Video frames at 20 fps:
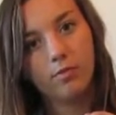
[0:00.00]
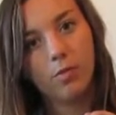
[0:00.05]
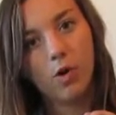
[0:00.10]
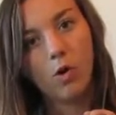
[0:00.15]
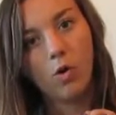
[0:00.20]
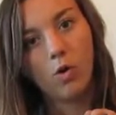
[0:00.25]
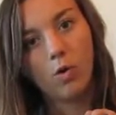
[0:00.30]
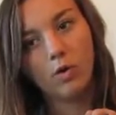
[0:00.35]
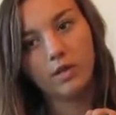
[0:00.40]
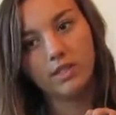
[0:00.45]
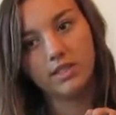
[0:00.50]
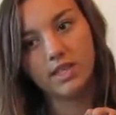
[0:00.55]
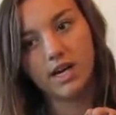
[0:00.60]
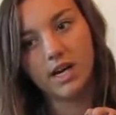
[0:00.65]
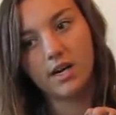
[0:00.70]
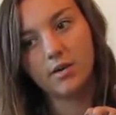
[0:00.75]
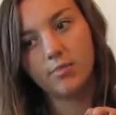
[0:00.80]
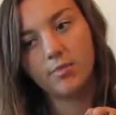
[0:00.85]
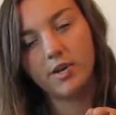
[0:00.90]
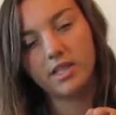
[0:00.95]
whole
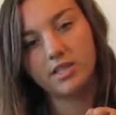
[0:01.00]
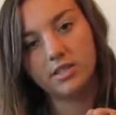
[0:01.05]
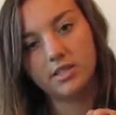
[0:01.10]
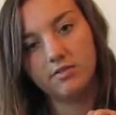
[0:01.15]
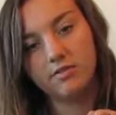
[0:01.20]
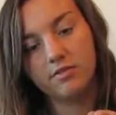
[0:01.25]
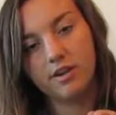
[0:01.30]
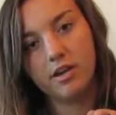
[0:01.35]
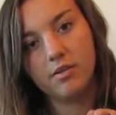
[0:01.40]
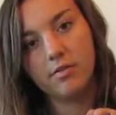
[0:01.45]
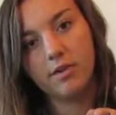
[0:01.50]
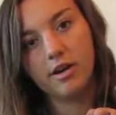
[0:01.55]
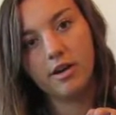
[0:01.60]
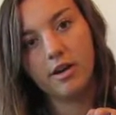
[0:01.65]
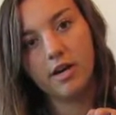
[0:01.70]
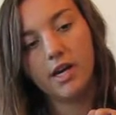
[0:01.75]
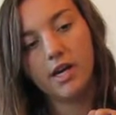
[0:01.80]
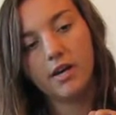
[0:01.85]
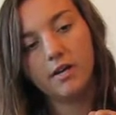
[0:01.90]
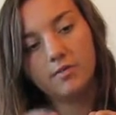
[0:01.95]
entire picture frame
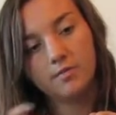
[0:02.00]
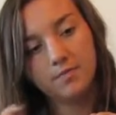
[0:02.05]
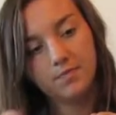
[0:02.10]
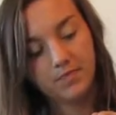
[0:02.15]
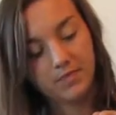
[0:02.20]
area,